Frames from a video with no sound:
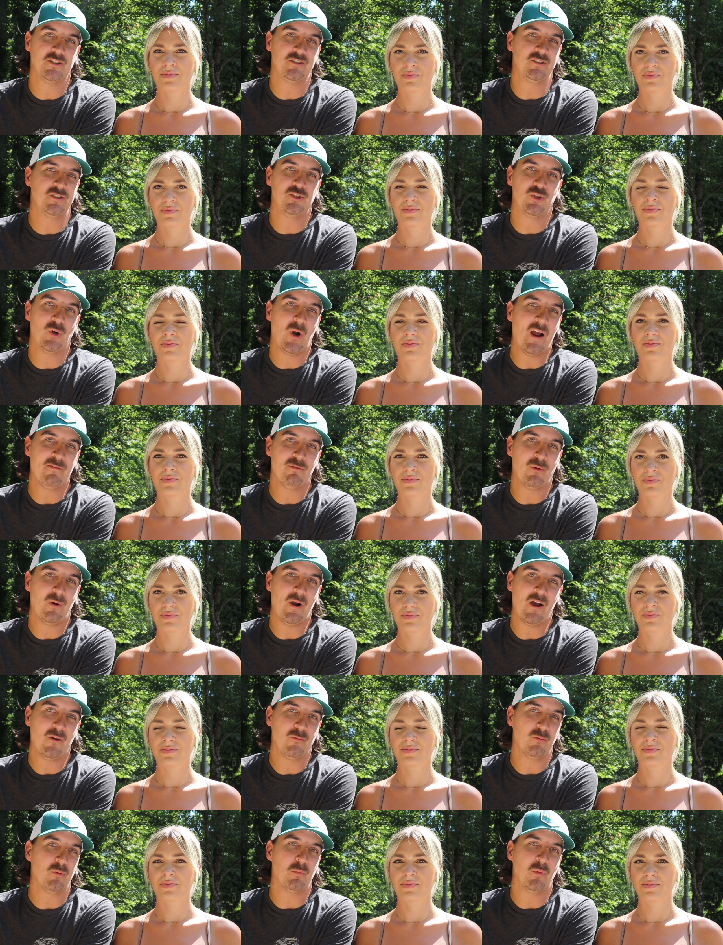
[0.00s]
Speaker 1: just to drive
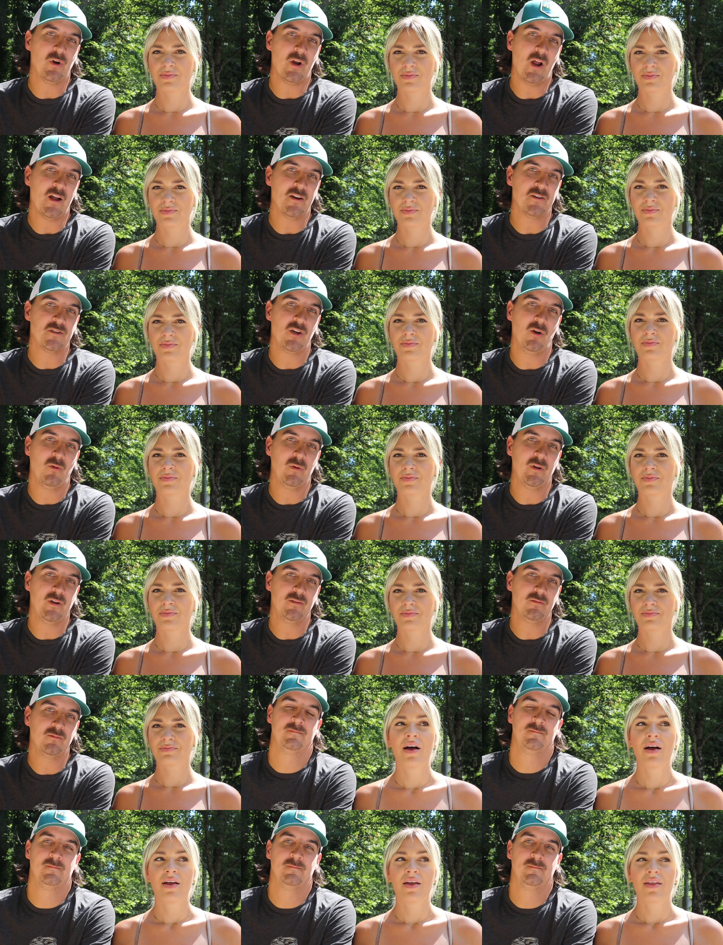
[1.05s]
around when we're not
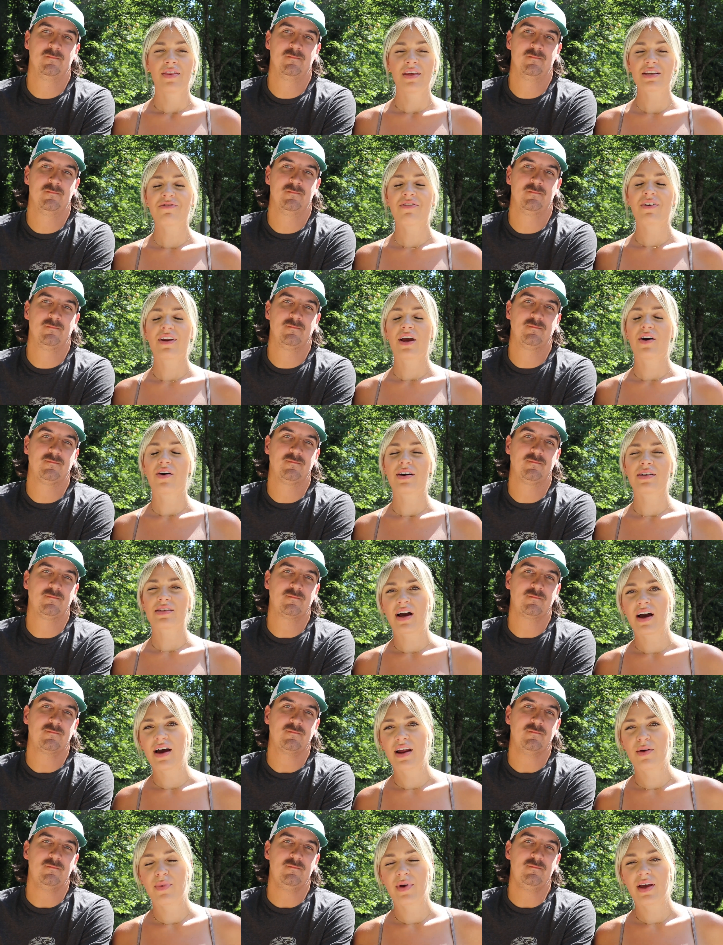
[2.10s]
towing.
Speaker 2: This video has
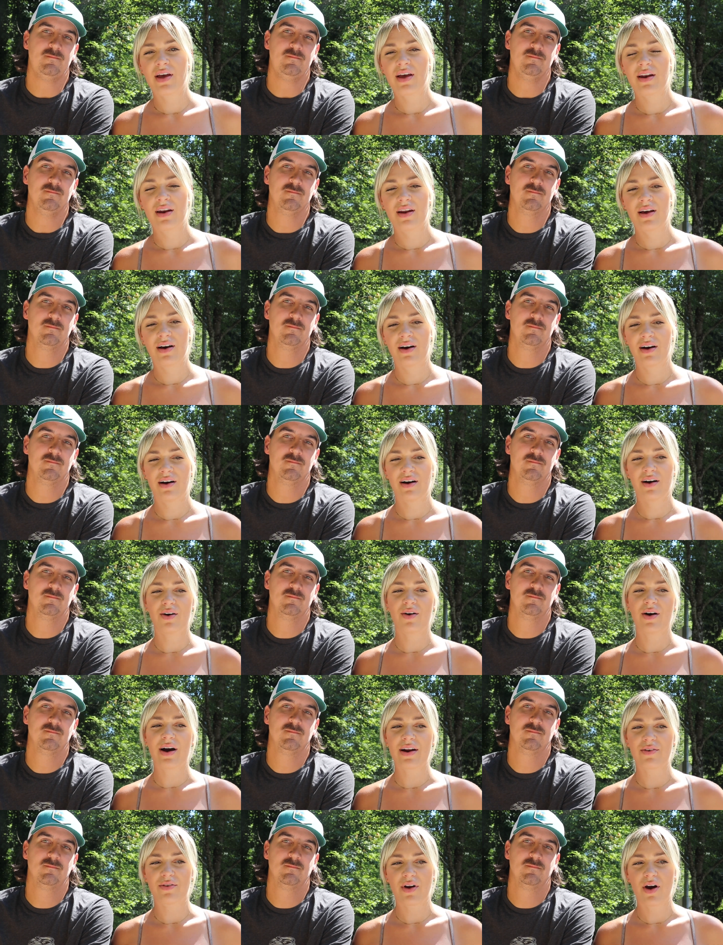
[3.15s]
kind of been, oh,
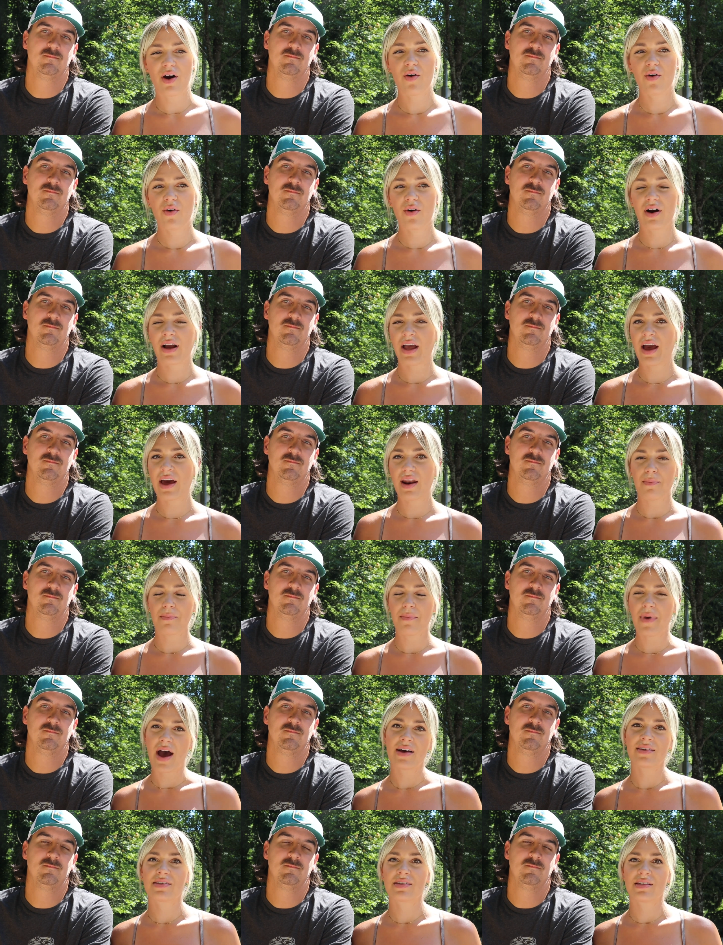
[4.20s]
I don't know, again, a
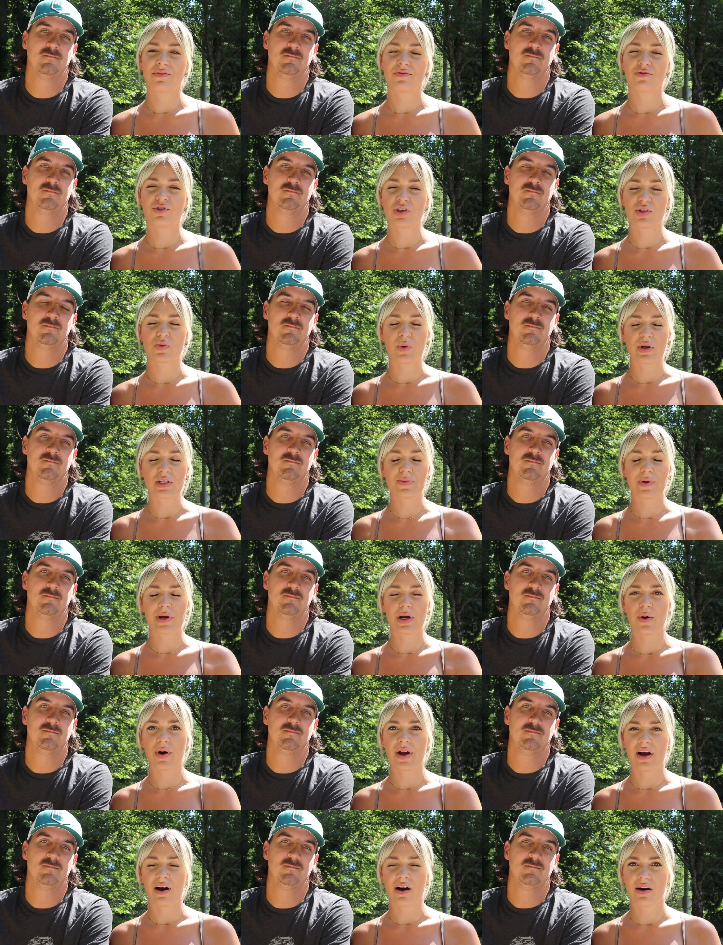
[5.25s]
mess of just what's been
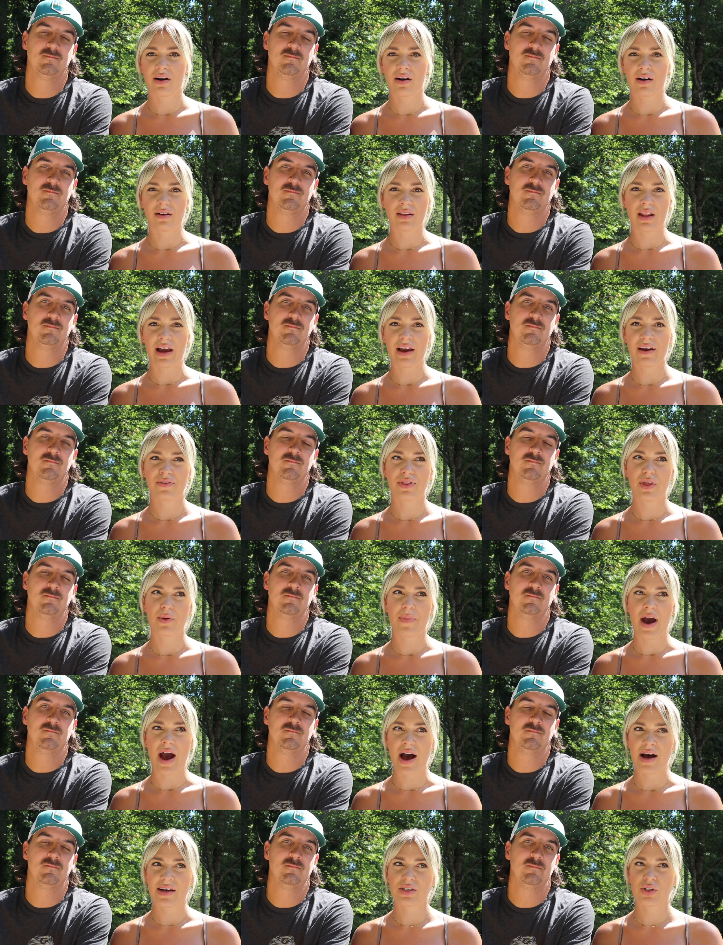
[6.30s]
going on in our life the
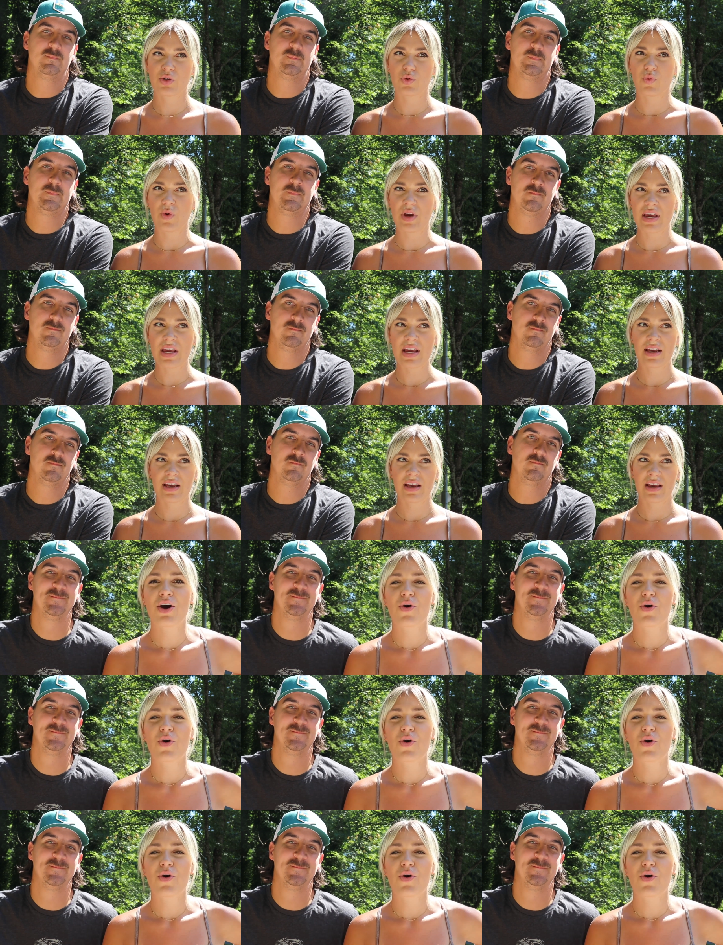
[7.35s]
past week.